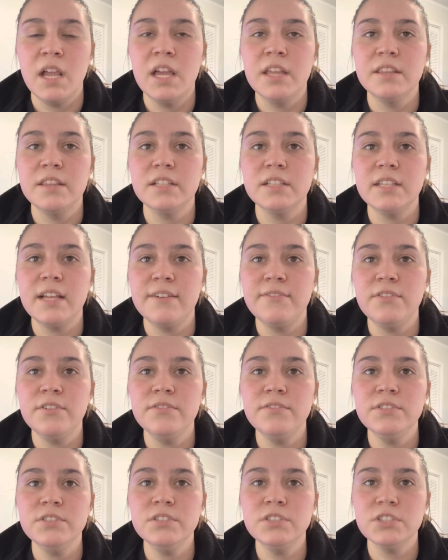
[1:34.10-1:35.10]
The level
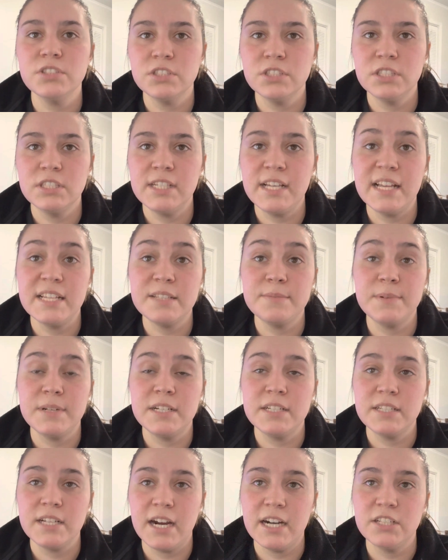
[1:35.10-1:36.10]
of uncertainty has
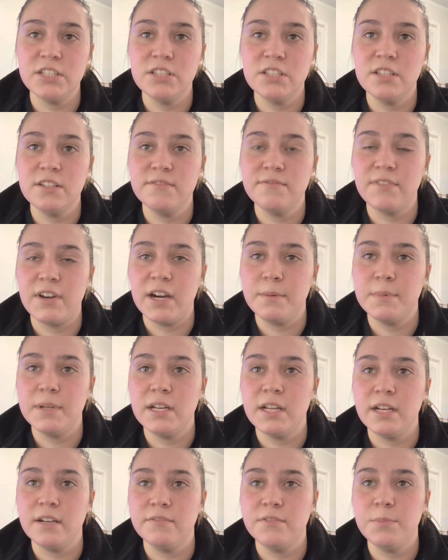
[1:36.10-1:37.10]
been tied to the
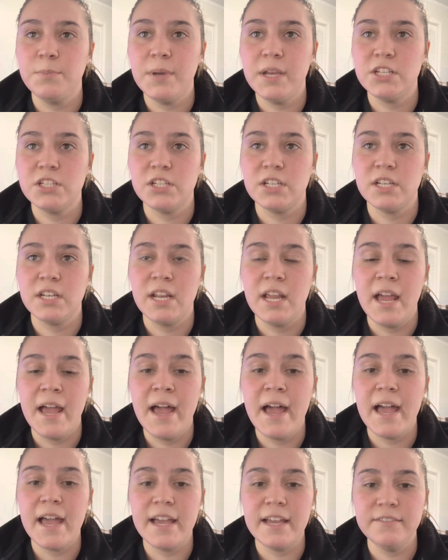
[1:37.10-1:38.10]
environment of the patient.
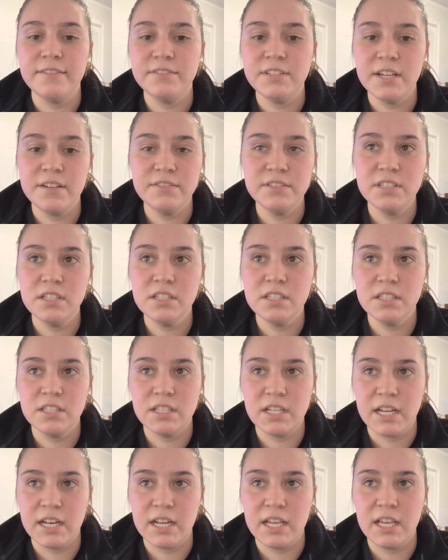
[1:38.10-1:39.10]
F. Davis's
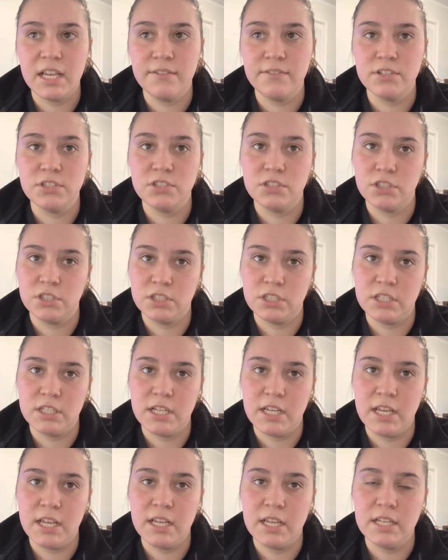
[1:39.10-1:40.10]
study of
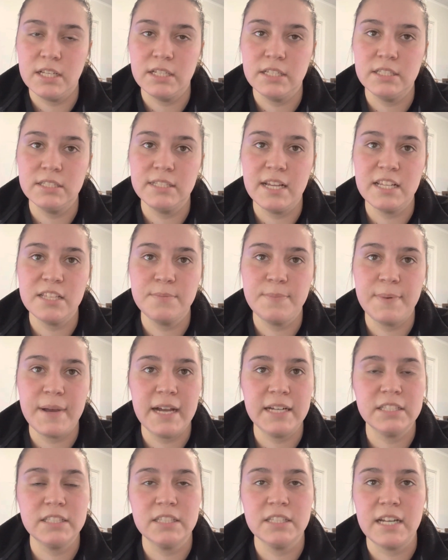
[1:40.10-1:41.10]
uncertainty dates
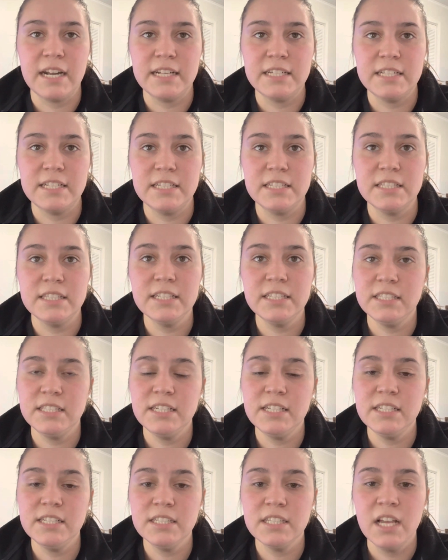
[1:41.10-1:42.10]
back to the
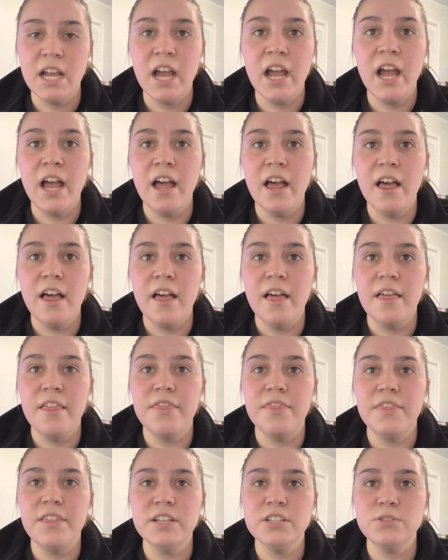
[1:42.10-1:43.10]
1960s.
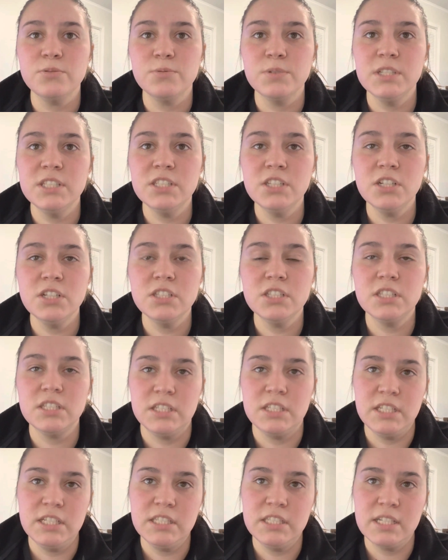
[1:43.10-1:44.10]
This research
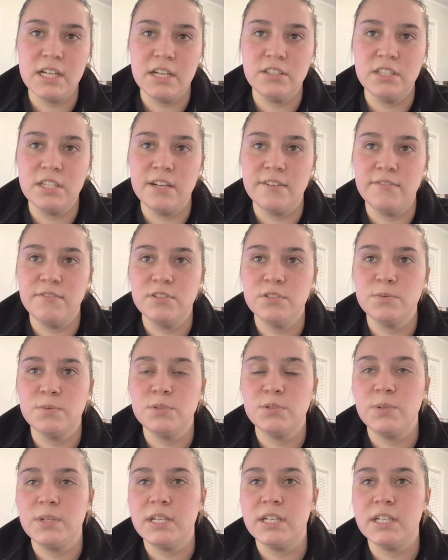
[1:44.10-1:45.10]
detailed the difference
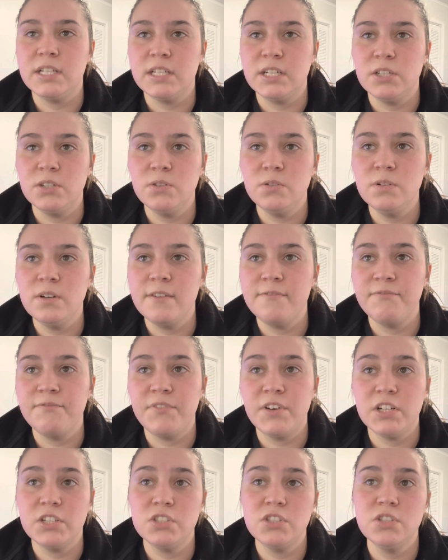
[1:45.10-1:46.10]
between clinical and
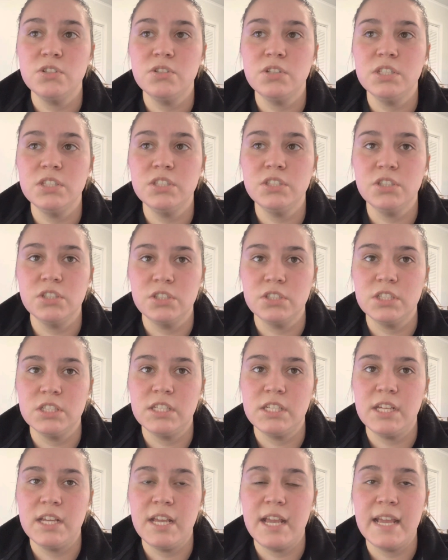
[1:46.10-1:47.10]
functional
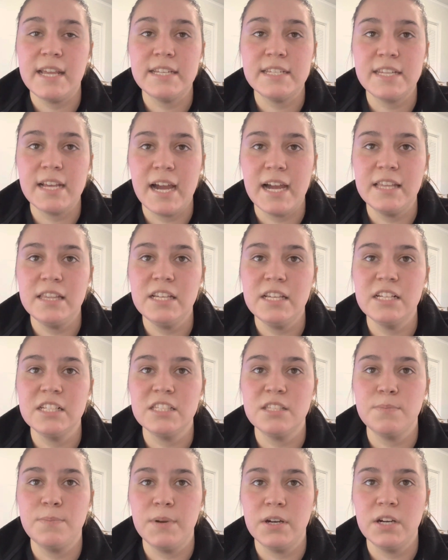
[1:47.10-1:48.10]
uncertainty and tied the
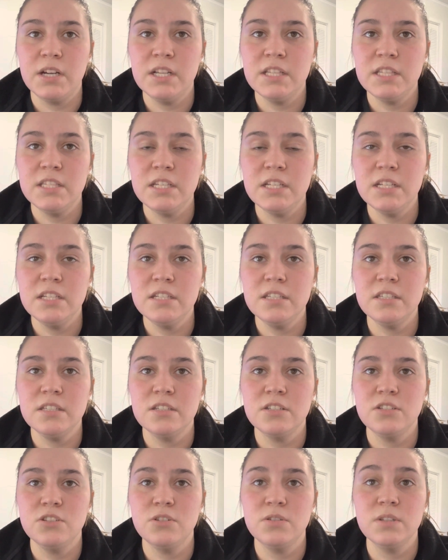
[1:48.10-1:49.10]

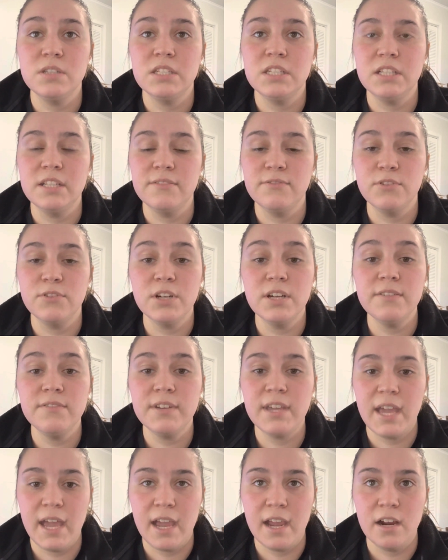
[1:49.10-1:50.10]
experiences to the delivery of
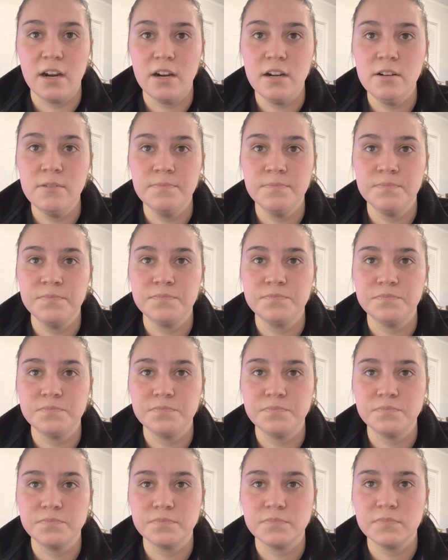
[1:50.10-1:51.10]
care
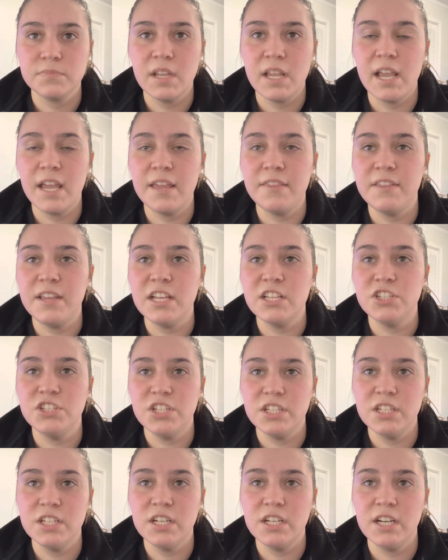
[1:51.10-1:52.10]
and the
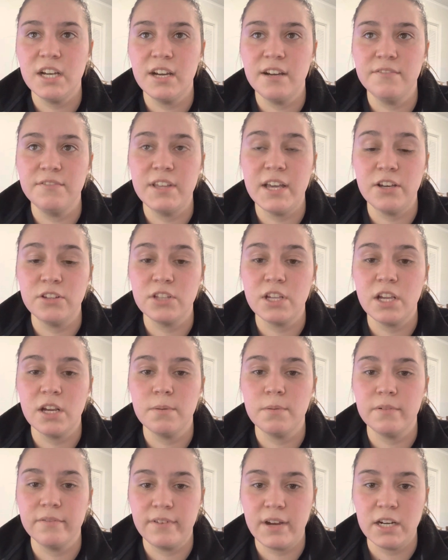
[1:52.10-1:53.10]
agenda of the healthcare
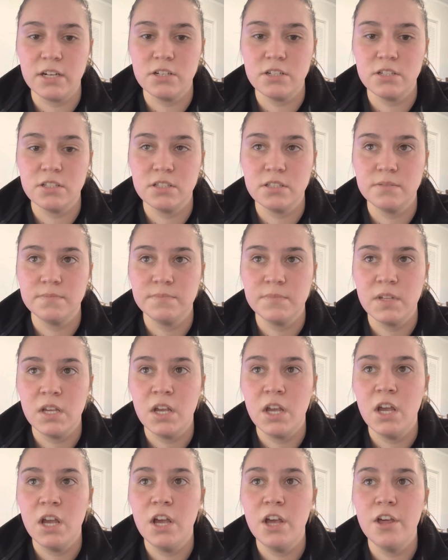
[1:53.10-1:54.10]
providers.
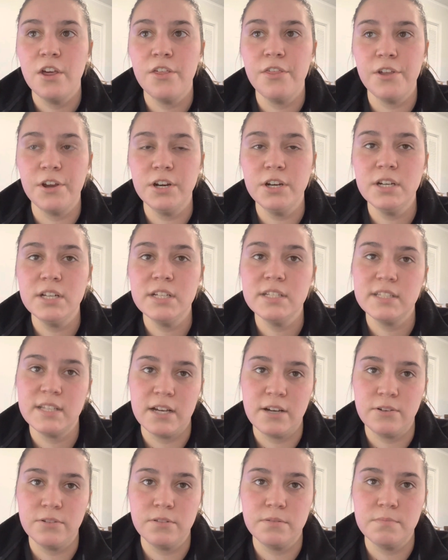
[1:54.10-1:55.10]
Third is
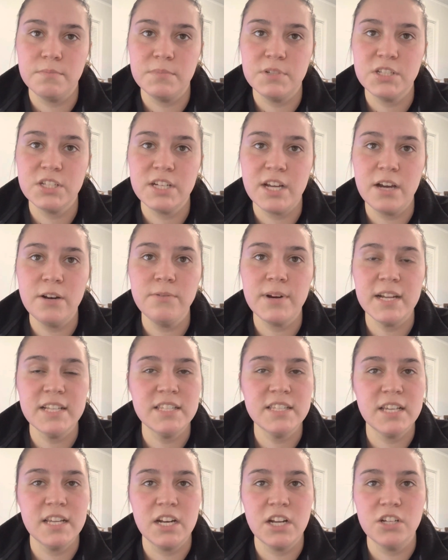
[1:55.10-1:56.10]
health. Michel writes
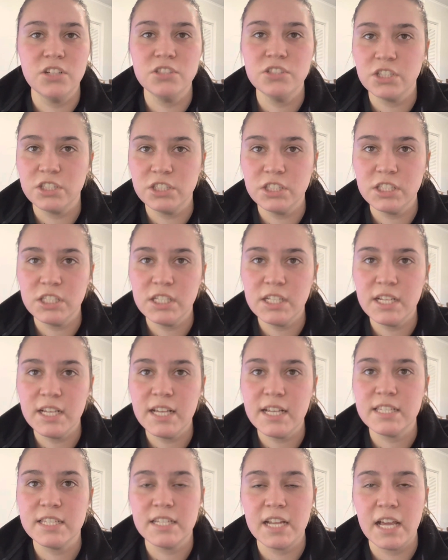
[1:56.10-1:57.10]
that uncertainty
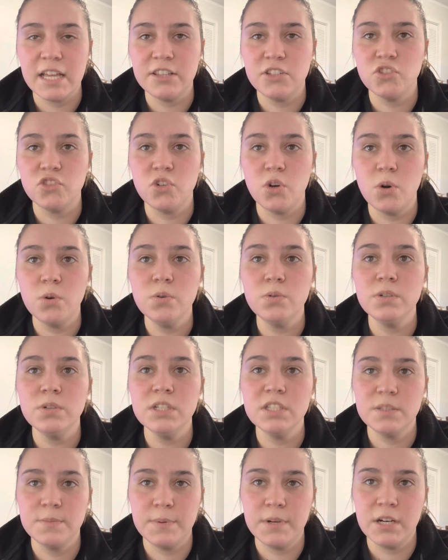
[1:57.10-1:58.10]
is not the total
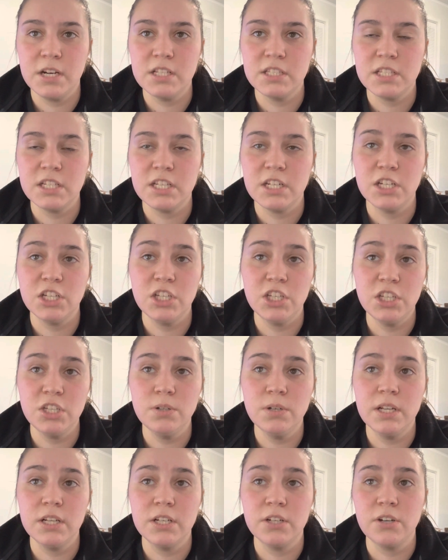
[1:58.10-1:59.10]
experience in
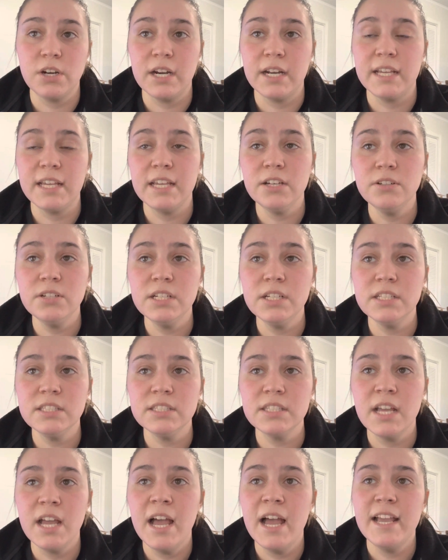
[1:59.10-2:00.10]
acute and chronic
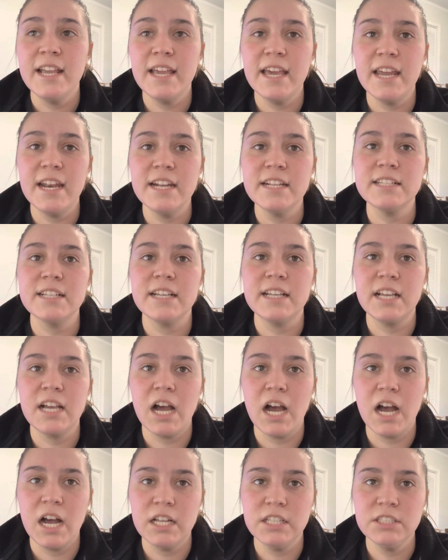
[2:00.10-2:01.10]
illness, yet it is a
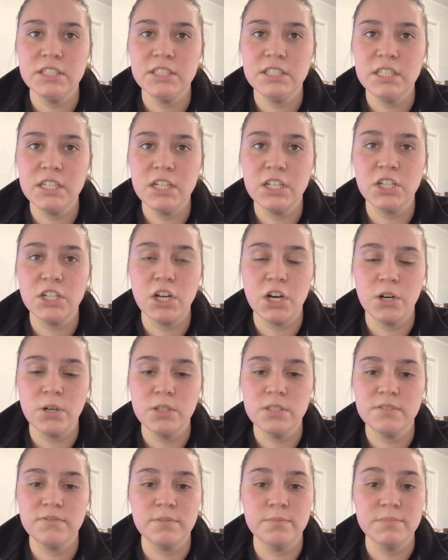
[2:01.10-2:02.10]
constant
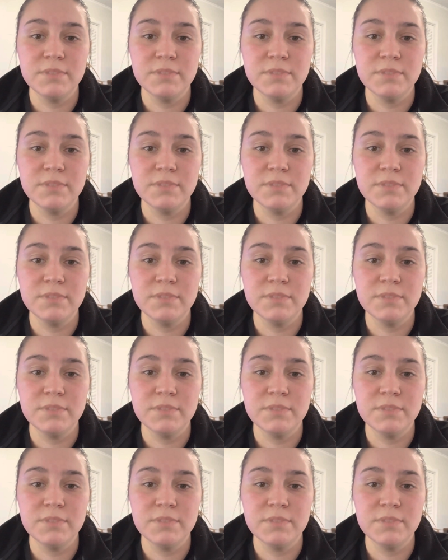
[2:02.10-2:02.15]
occurrence from